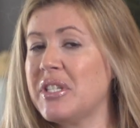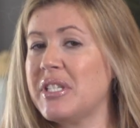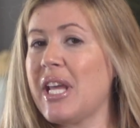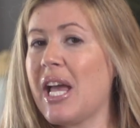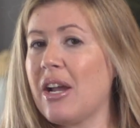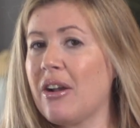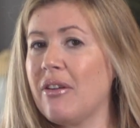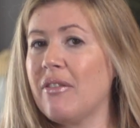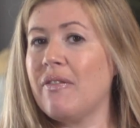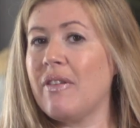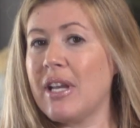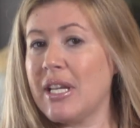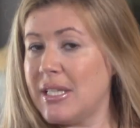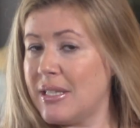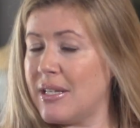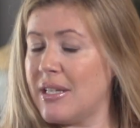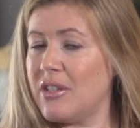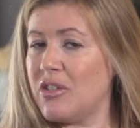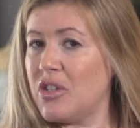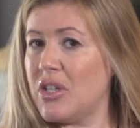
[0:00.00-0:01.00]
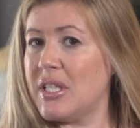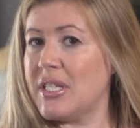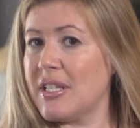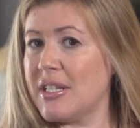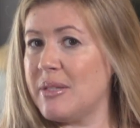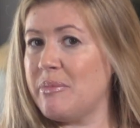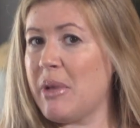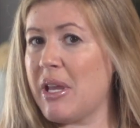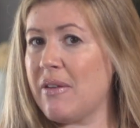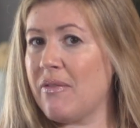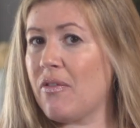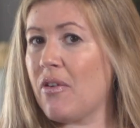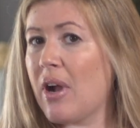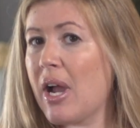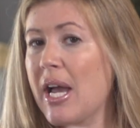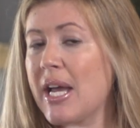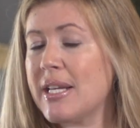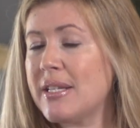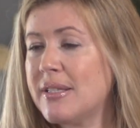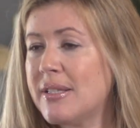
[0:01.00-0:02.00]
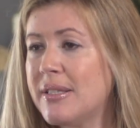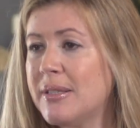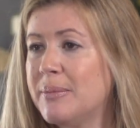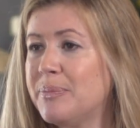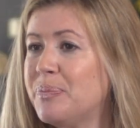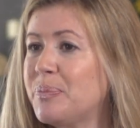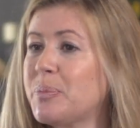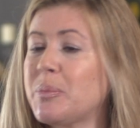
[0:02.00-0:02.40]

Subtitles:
sacrifice that Jesus made for us.